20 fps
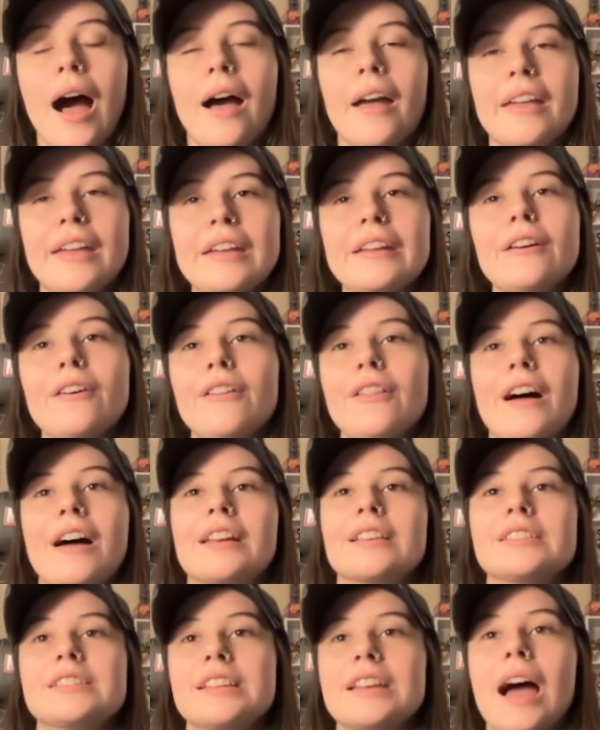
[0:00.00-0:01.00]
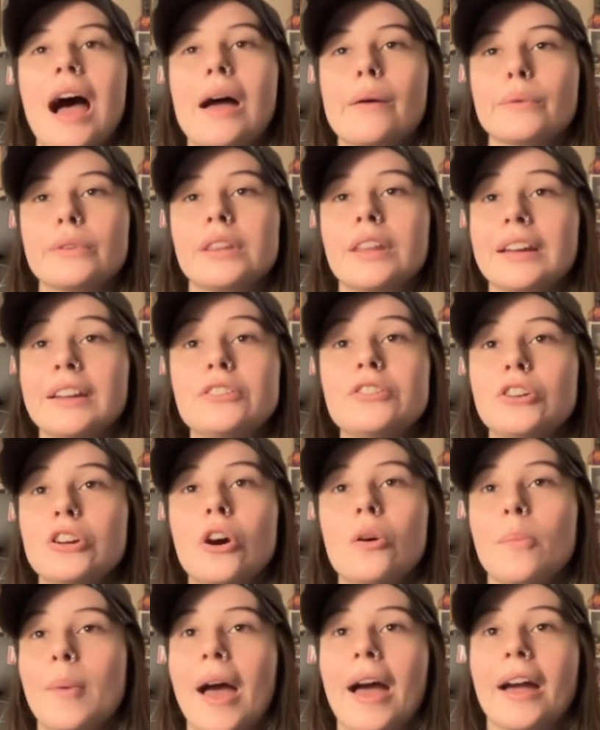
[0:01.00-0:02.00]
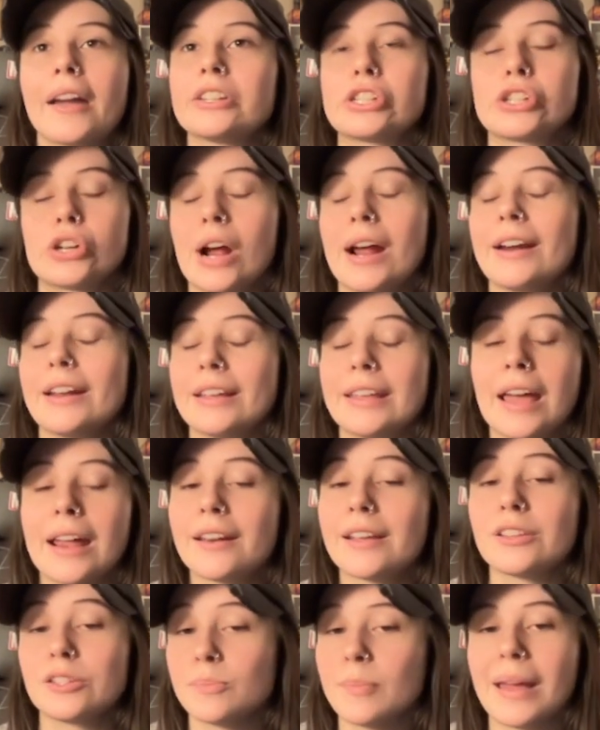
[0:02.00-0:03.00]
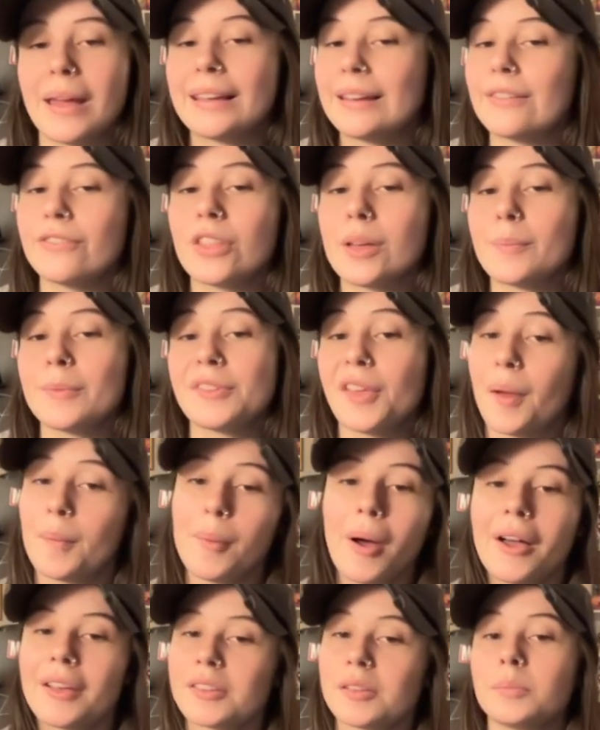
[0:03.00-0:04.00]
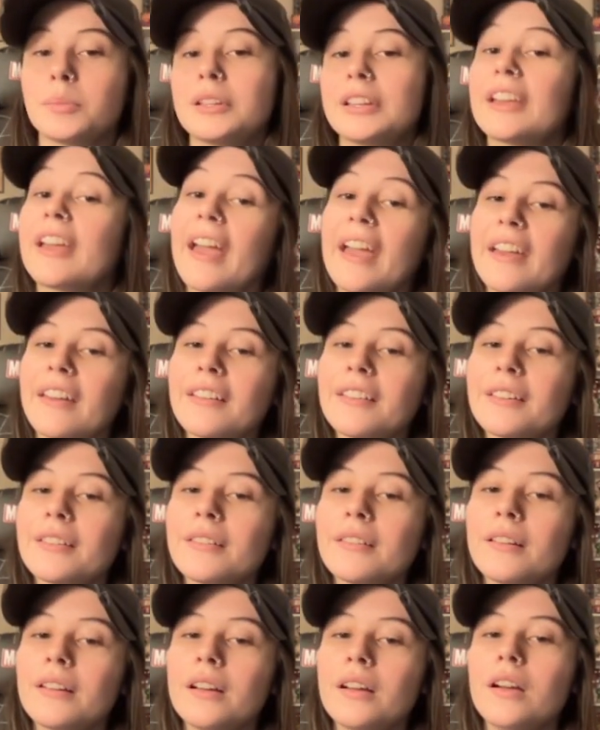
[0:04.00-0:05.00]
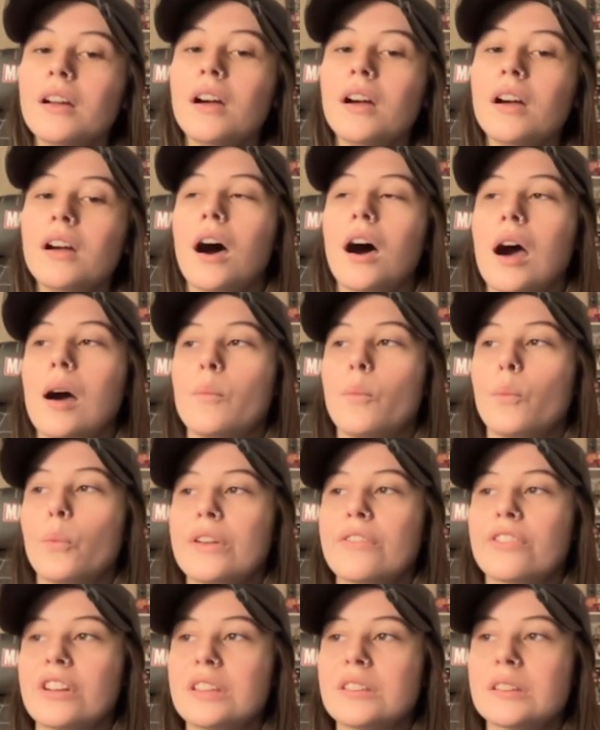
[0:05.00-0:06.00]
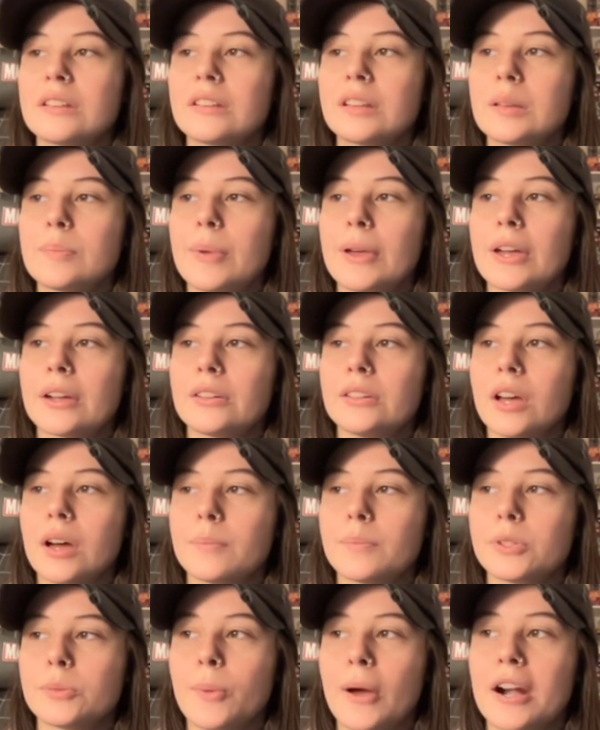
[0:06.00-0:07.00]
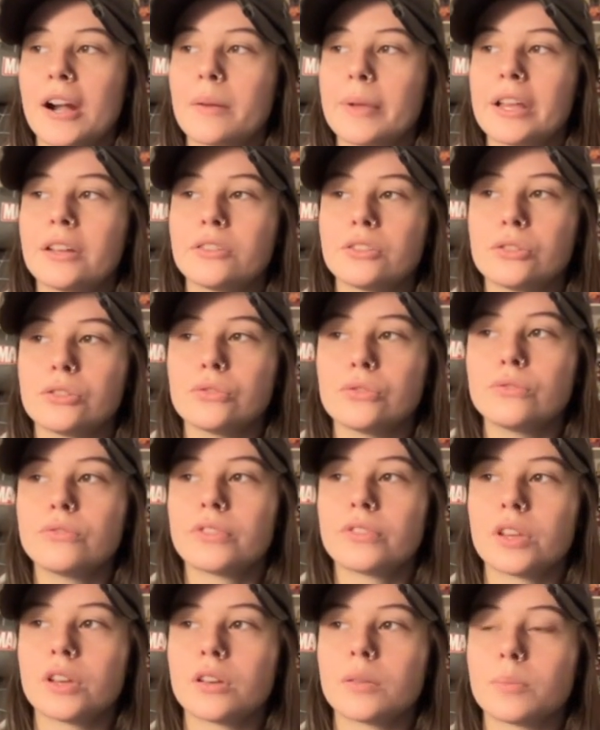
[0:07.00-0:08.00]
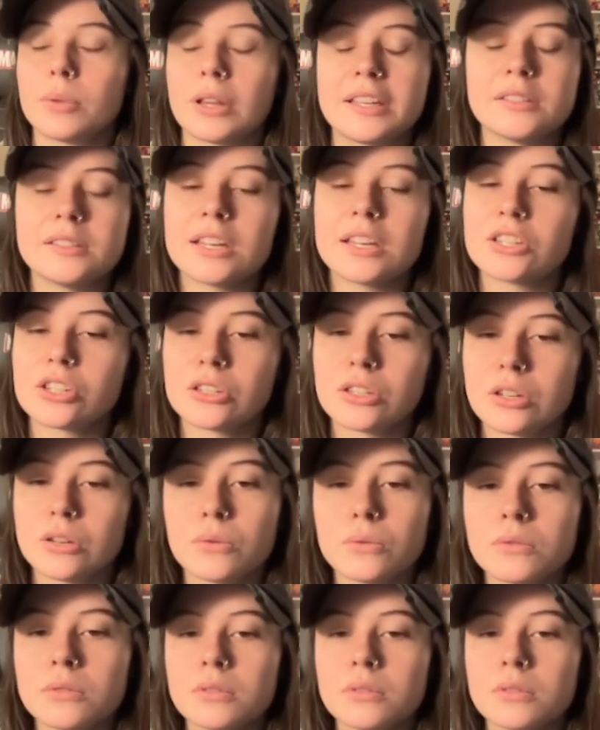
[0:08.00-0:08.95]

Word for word: In all honesty, I would like to go back and try to get as many of them as I possibly can. Um, we recently picked up Spider Man 2 for the PlayStation 2.